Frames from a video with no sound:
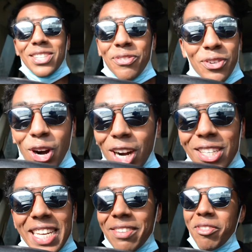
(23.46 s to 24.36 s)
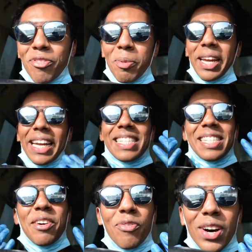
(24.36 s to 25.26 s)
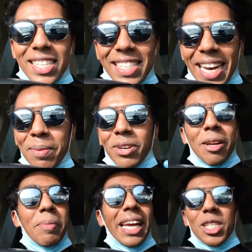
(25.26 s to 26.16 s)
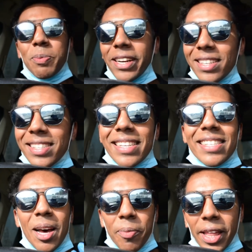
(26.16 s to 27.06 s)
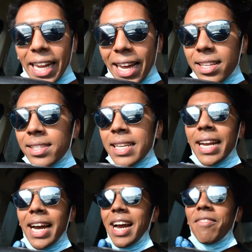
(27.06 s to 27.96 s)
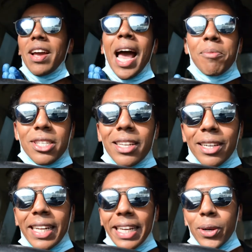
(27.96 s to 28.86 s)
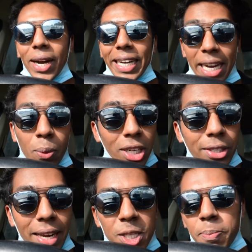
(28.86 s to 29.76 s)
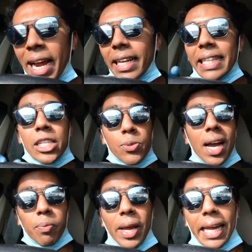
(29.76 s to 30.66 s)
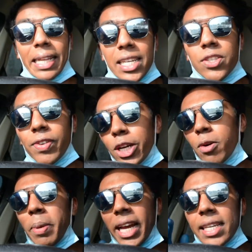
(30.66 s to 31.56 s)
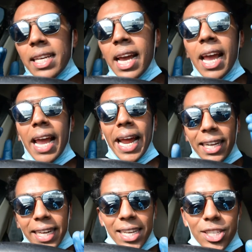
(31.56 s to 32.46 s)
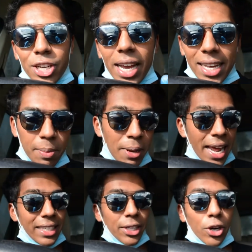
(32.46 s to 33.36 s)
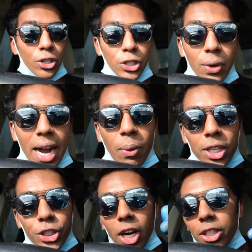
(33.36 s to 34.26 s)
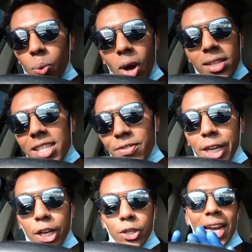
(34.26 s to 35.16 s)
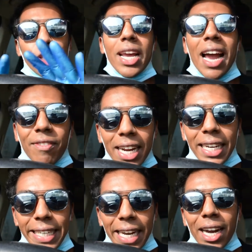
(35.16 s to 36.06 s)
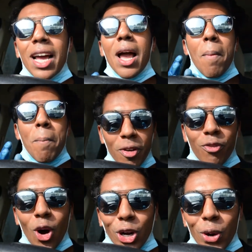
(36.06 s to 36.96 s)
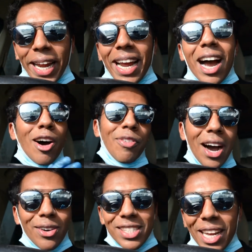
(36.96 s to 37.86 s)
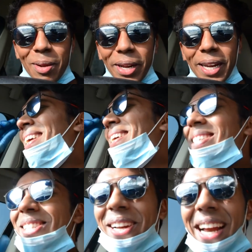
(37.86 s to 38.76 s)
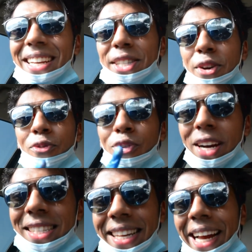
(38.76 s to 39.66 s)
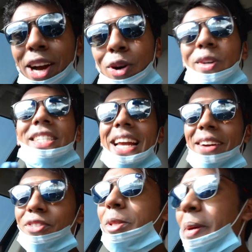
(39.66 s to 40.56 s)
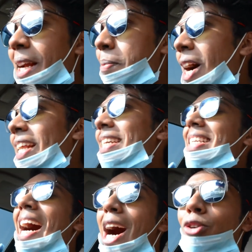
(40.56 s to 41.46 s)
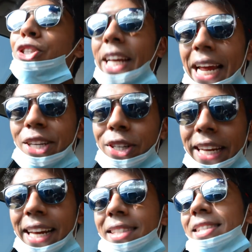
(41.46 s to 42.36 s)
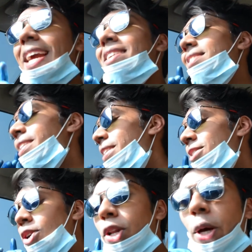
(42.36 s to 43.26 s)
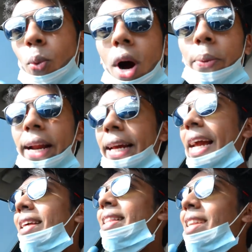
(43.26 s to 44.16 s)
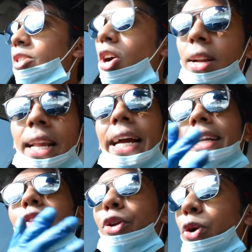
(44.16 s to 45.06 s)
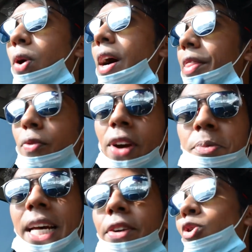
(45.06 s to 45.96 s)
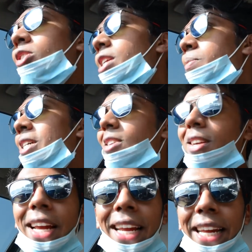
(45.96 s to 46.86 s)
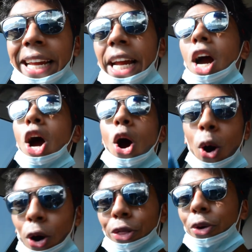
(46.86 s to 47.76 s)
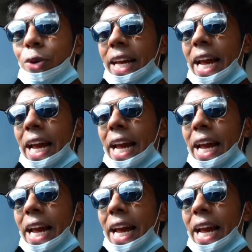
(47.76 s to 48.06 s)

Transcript: of course, even for me, it's the first time I'm going to be experiencing something like this, and I have absolutely no idea what to expect. That's why I'm making this video, because in case you guys are planning to go too, I want you all to watch this video to actually have an idea before going of how it's going to be. So guys, the first thing I obviously have to speak about is how to get your tickets. Yes, there is only one way to get it. That is online through the website voxcinemas.ae or through the